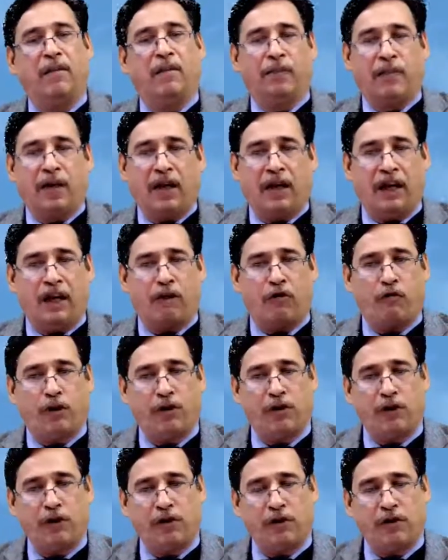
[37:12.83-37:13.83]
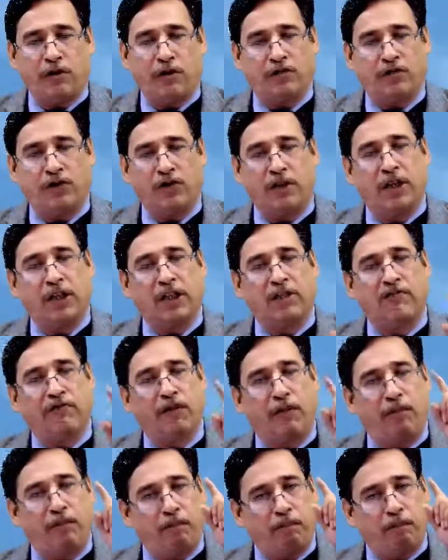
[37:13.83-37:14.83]
acquisition of shares
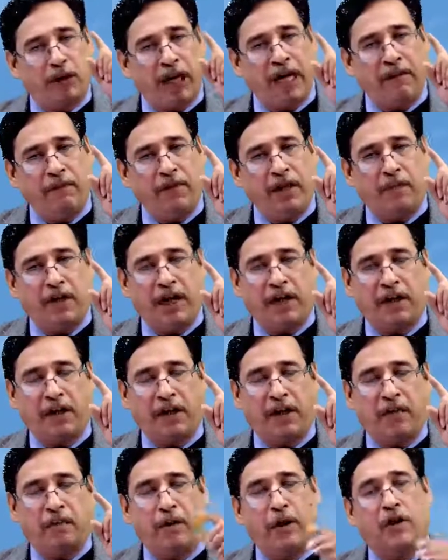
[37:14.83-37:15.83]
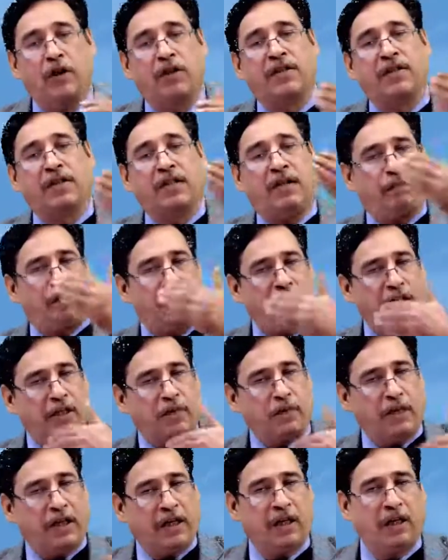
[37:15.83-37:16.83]
from primary market, because company is
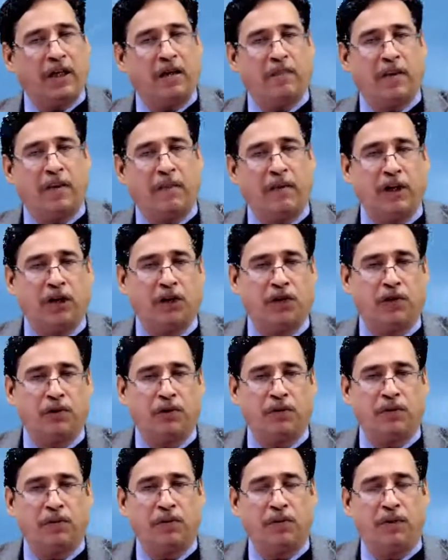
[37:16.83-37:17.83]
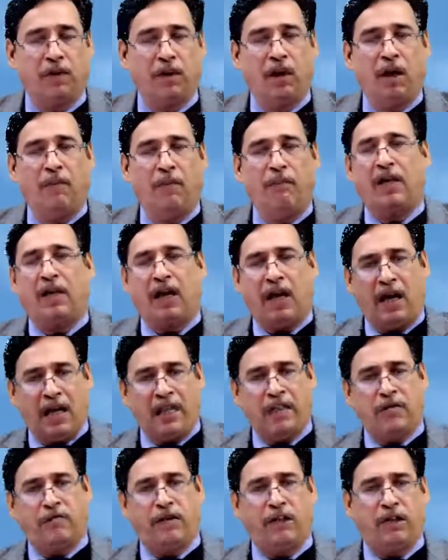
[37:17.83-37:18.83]
making a public issue. But
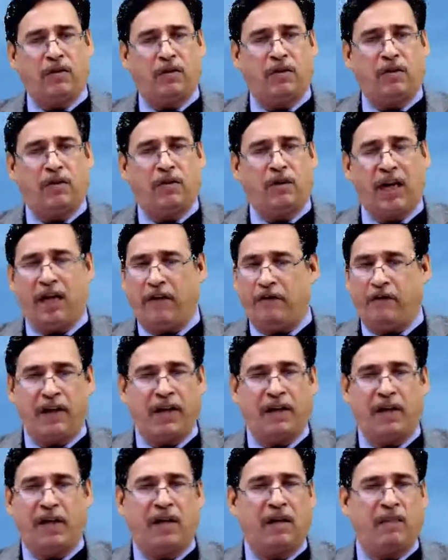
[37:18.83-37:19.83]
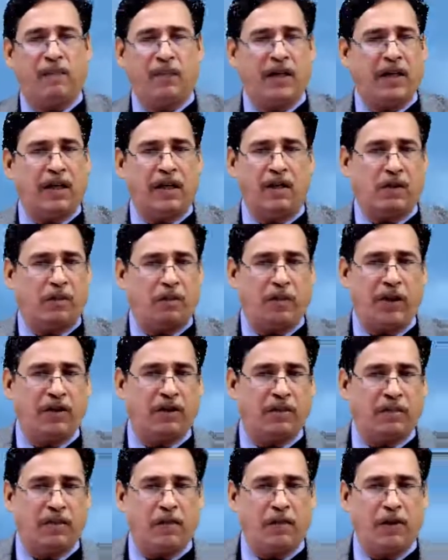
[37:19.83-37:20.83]
as we know, everyday company cannot make
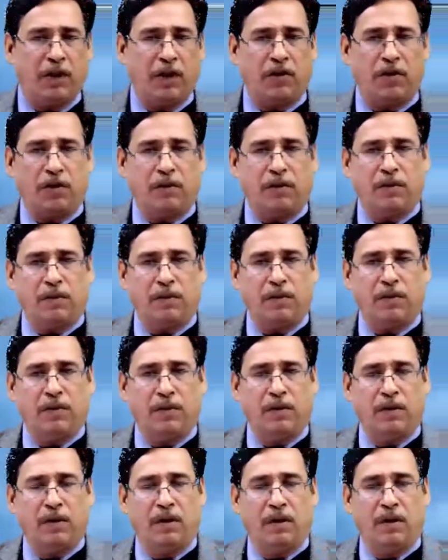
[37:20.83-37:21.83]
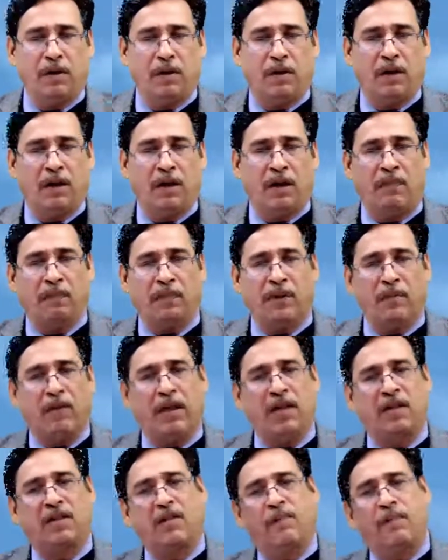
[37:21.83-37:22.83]
the public issue. Company
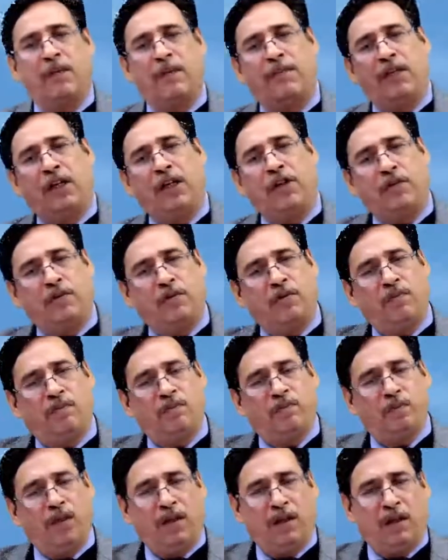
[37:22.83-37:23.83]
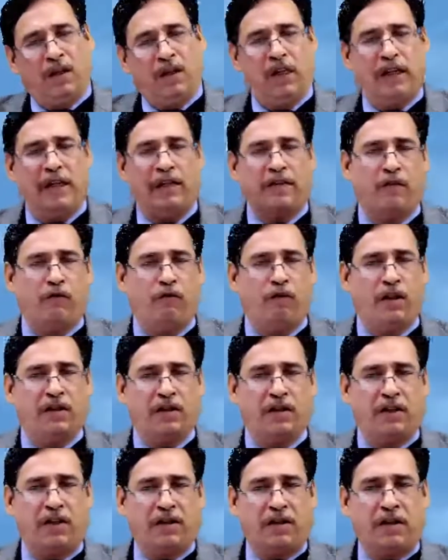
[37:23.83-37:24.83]
makes the public issue, let us say, once
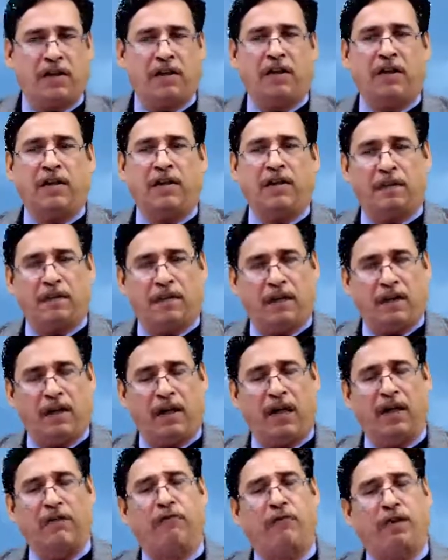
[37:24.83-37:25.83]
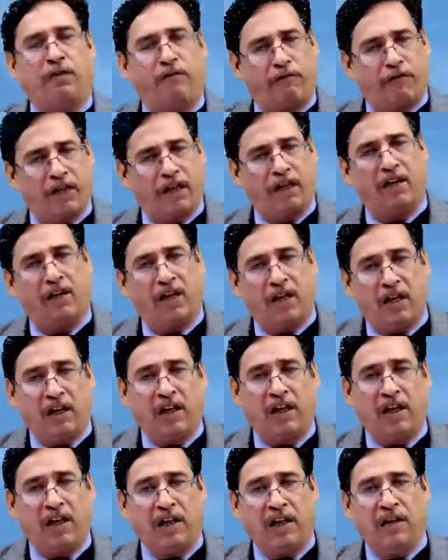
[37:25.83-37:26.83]
in a 10 year, and very
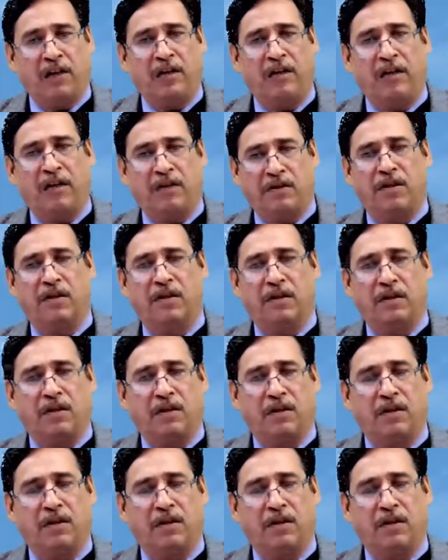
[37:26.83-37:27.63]
rarely, isn't it?